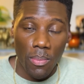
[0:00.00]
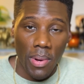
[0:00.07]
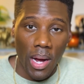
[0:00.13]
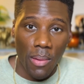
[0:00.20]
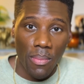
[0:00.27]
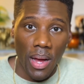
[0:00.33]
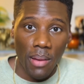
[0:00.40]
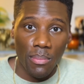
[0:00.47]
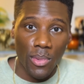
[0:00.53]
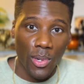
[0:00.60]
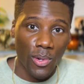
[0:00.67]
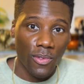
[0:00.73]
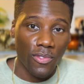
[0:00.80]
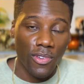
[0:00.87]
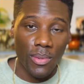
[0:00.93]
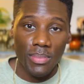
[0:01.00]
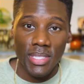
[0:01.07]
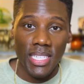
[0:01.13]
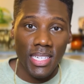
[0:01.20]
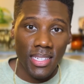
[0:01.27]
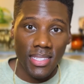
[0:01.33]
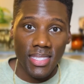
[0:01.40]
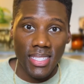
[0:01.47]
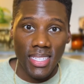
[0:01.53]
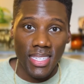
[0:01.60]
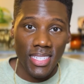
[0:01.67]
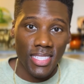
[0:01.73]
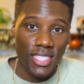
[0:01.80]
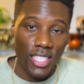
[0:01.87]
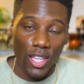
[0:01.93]
about my move from
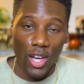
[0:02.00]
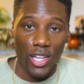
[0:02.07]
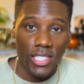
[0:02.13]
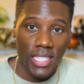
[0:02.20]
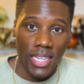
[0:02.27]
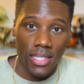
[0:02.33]
Tennessee to Los